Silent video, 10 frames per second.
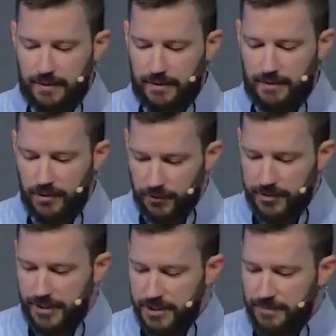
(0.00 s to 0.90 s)
The Old
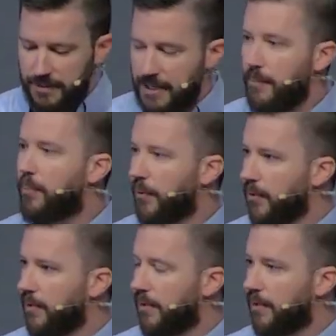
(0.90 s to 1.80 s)
Testament
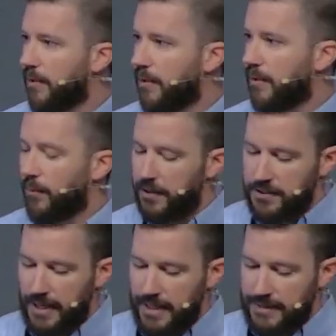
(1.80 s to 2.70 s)
temple was
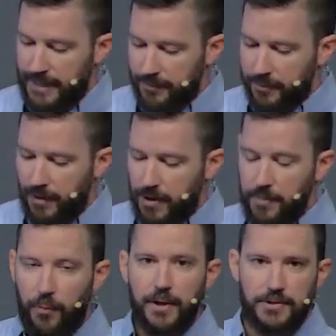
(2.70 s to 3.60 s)
a temporary
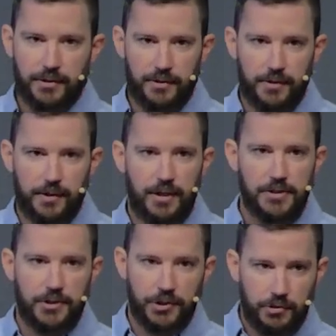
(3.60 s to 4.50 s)
pointer
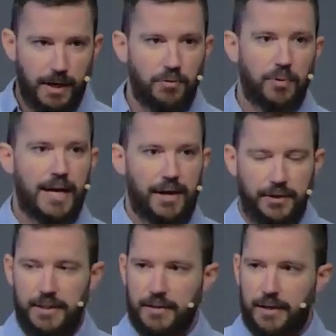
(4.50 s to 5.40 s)
to the great reality
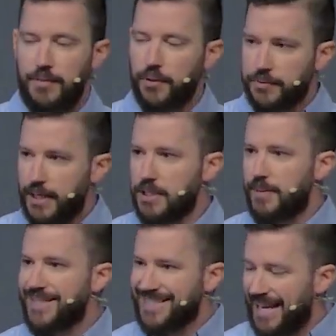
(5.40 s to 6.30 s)
to come. The Old Testament
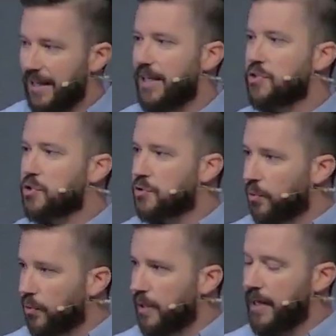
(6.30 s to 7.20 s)
is telling a
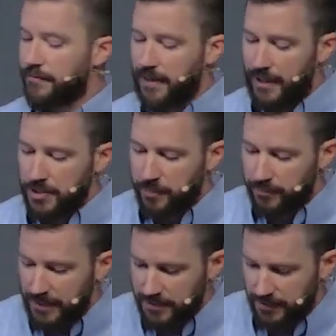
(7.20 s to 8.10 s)
story of God's
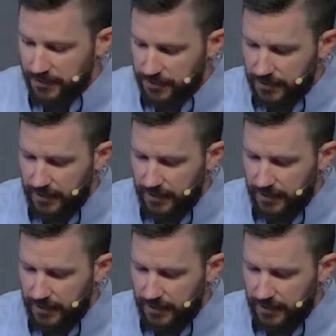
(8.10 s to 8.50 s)
presence,